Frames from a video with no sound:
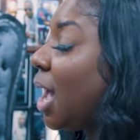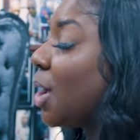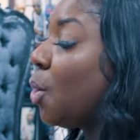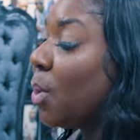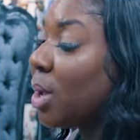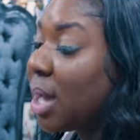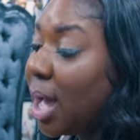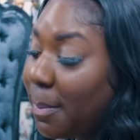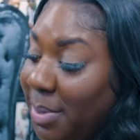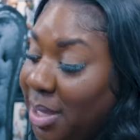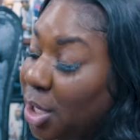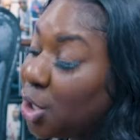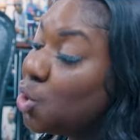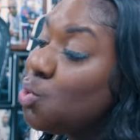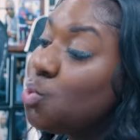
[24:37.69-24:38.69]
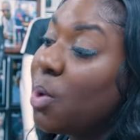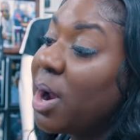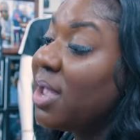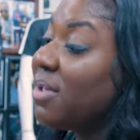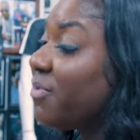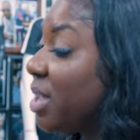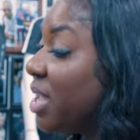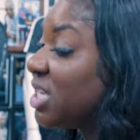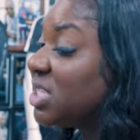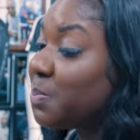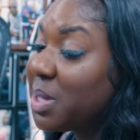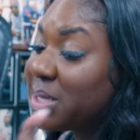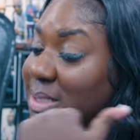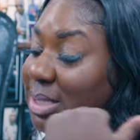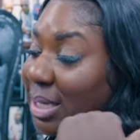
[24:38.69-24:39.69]
I go and cop me a new Wraith,
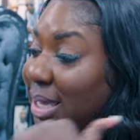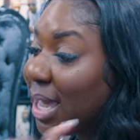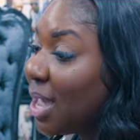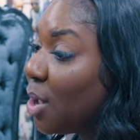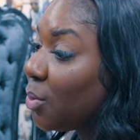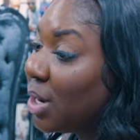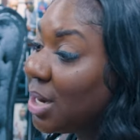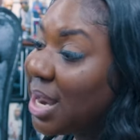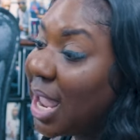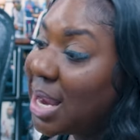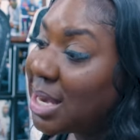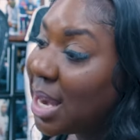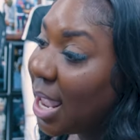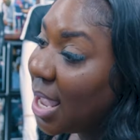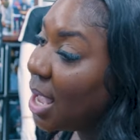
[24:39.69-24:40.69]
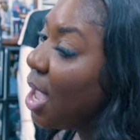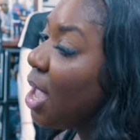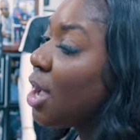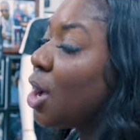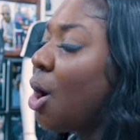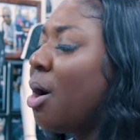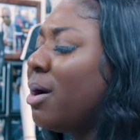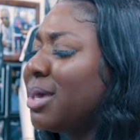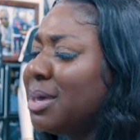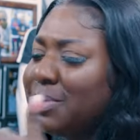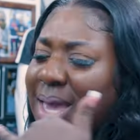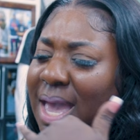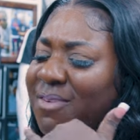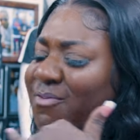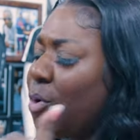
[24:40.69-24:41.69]
spend 10K on a nay-nay, call
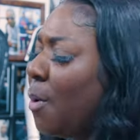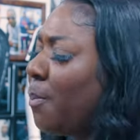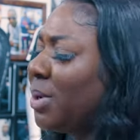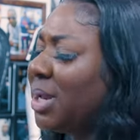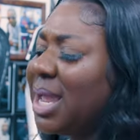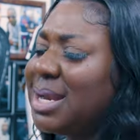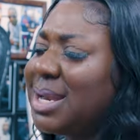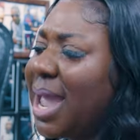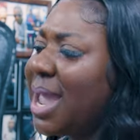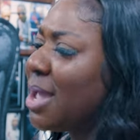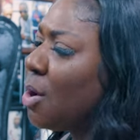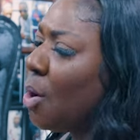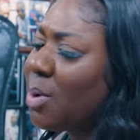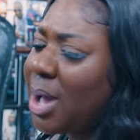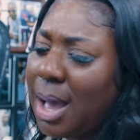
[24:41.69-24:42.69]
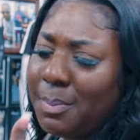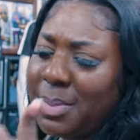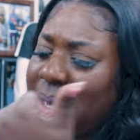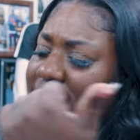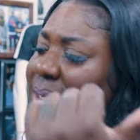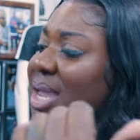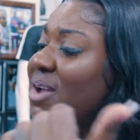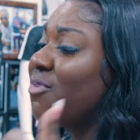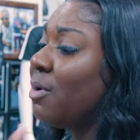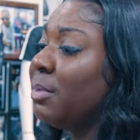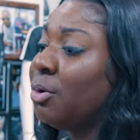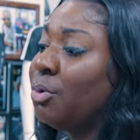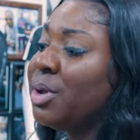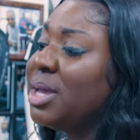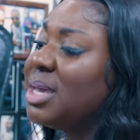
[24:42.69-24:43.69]
Kim K for a play date, and go cop me a key
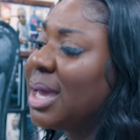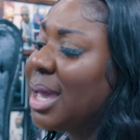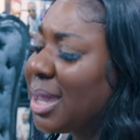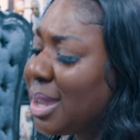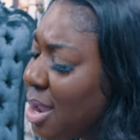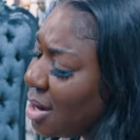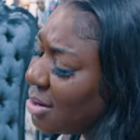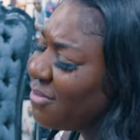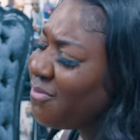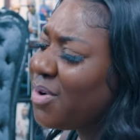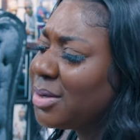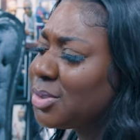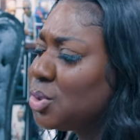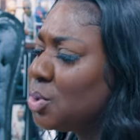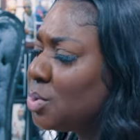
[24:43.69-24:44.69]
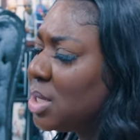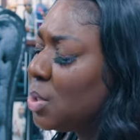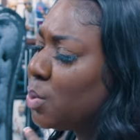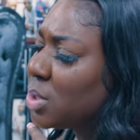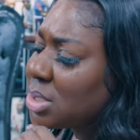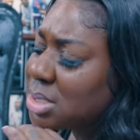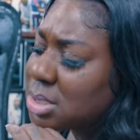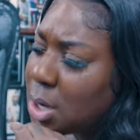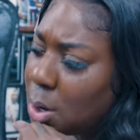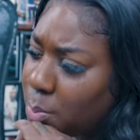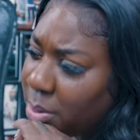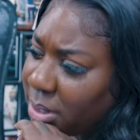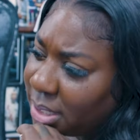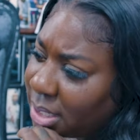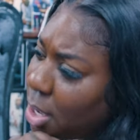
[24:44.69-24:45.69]
from Enrique. The fuck do you need with a
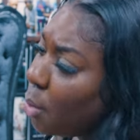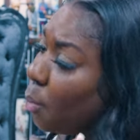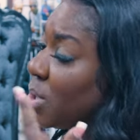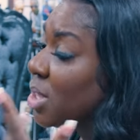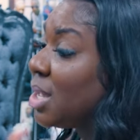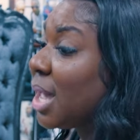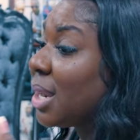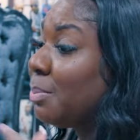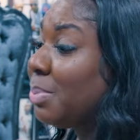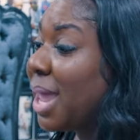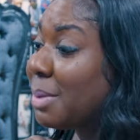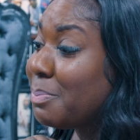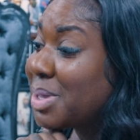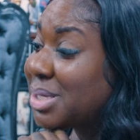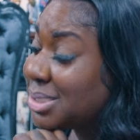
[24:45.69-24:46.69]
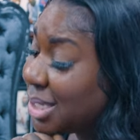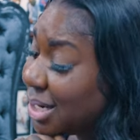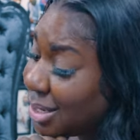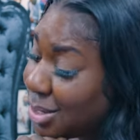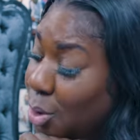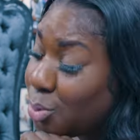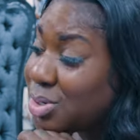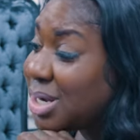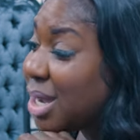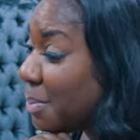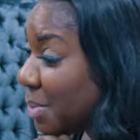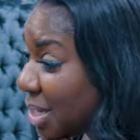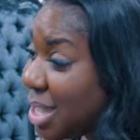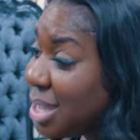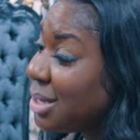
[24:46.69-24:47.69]
snow bunny when you got a black bitch that'll go
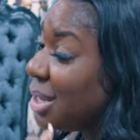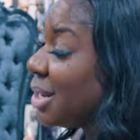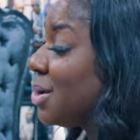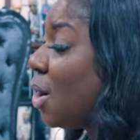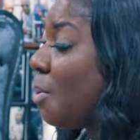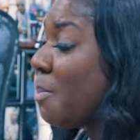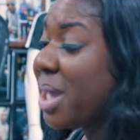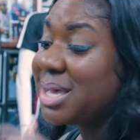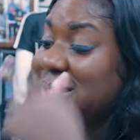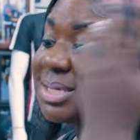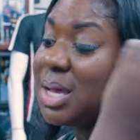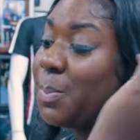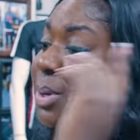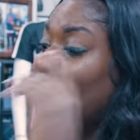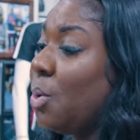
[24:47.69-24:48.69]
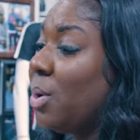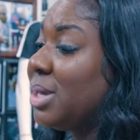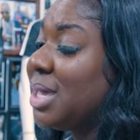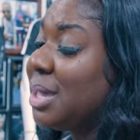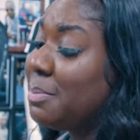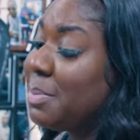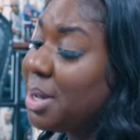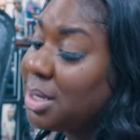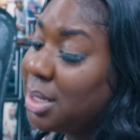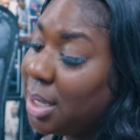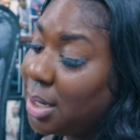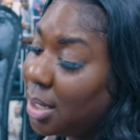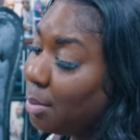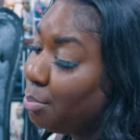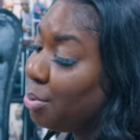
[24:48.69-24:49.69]
dummy, that'll go mask up and go and get
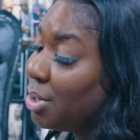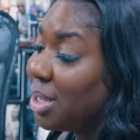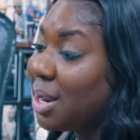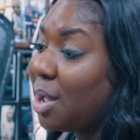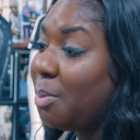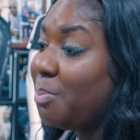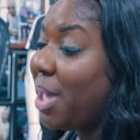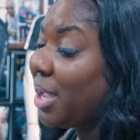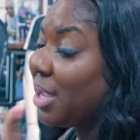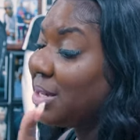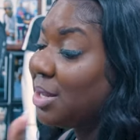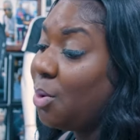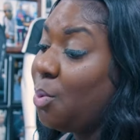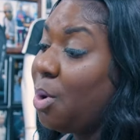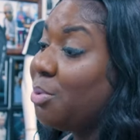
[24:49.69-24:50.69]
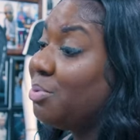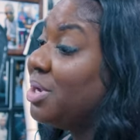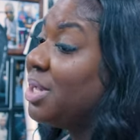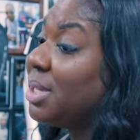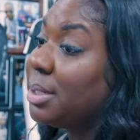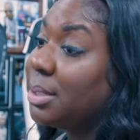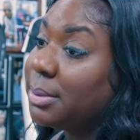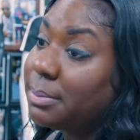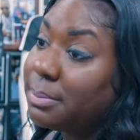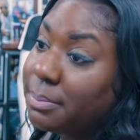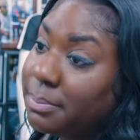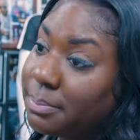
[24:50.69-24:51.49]
money and then bring it all back and don't want nothing?